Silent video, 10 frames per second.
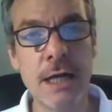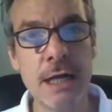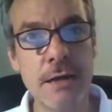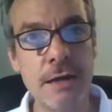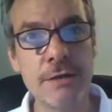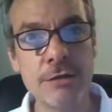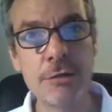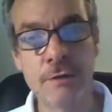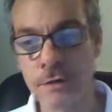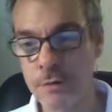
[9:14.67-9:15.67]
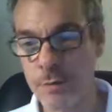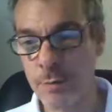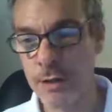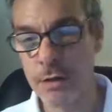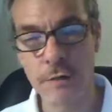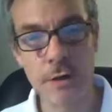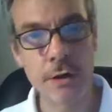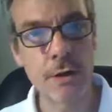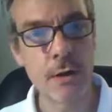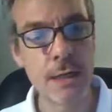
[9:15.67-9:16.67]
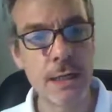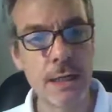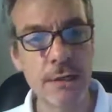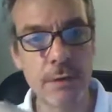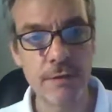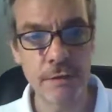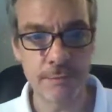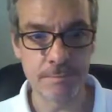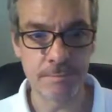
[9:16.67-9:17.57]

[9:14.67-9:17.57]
and then 2 others, which will be CoverGirl and Revlon.